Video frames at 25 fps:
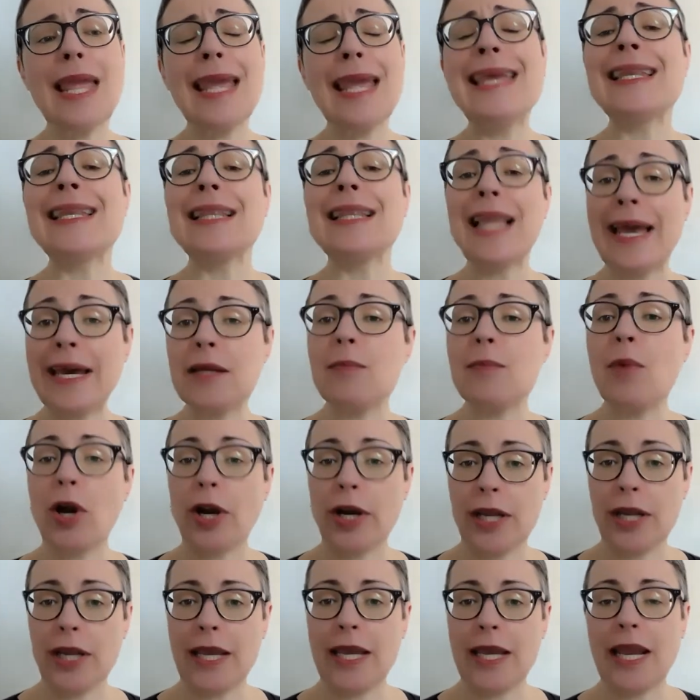
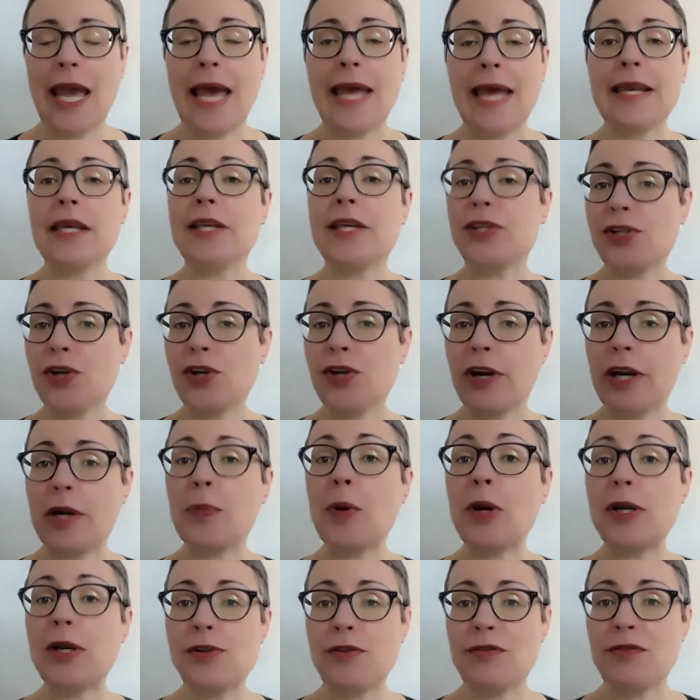landmarking and historic
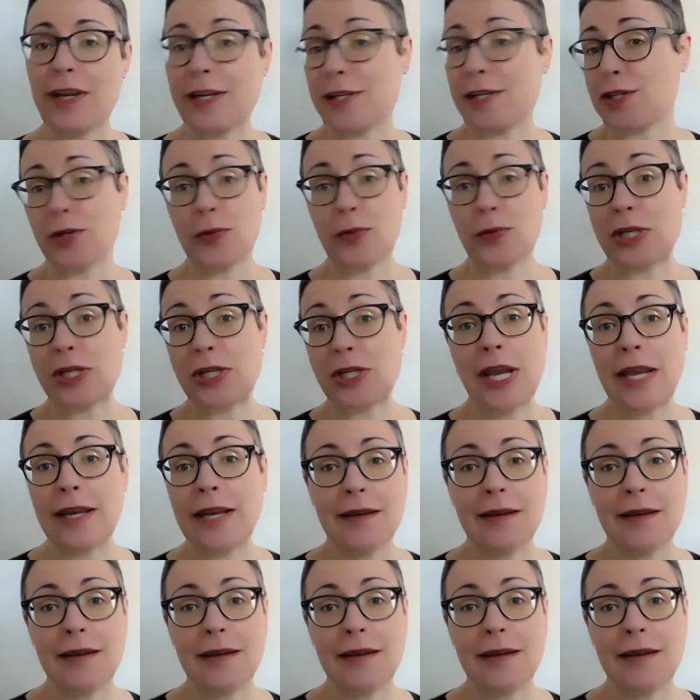preservation, which